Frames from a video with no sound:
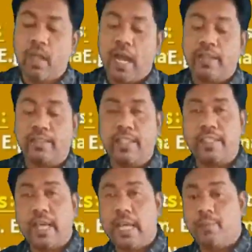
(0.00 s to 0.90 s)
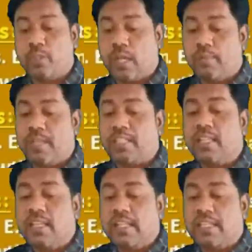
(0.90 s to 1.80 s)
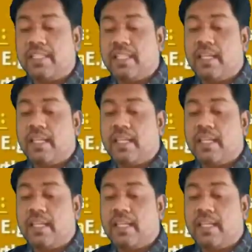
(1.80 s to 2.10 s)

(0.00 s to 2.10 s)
And these hypothalamus, it is